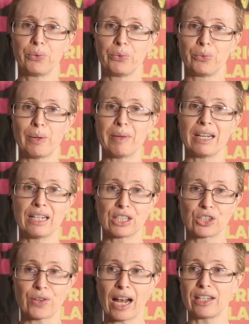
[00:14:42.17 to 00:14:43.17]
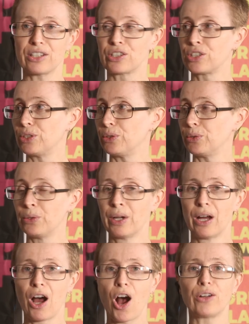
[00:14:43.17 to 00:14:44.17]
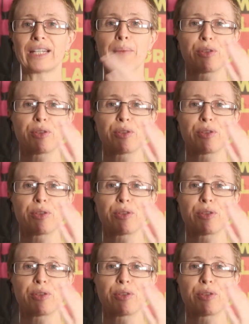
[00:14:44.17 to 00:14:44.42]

women in Australia to hold up